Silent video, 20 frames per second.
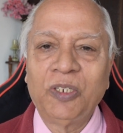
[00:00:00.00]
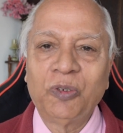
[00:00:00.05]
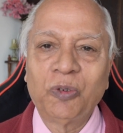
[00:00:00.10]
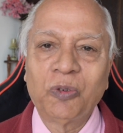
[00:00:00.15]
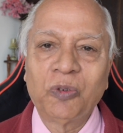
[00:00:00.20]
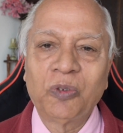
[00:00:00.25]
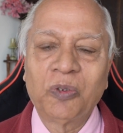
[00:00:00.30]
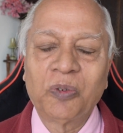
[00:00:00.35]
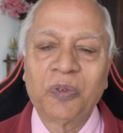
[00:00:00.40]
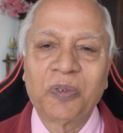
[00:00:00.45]
you
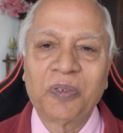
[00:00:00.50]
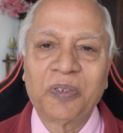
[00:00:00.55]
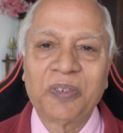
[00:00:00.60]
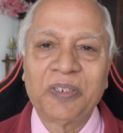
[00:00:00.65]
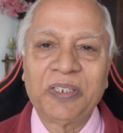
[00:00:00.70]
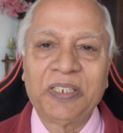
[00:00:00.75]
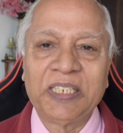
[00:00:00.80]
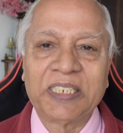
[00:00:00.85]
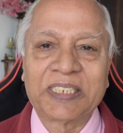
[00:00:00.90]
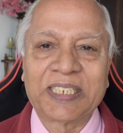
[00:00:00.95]

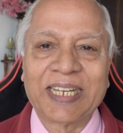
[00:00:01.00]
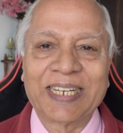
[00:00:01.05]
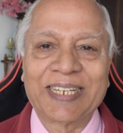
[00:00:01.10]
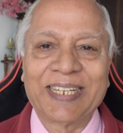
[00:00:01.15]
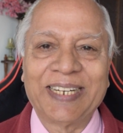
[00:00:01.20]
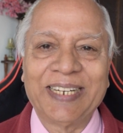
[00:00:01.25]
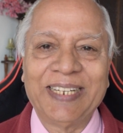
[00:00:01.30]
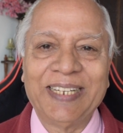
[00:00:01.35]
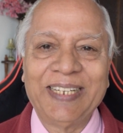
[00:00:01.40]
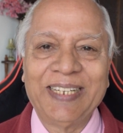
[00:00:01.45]

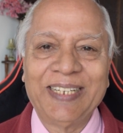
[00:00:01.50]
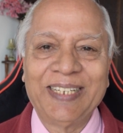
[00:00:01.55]
disagree.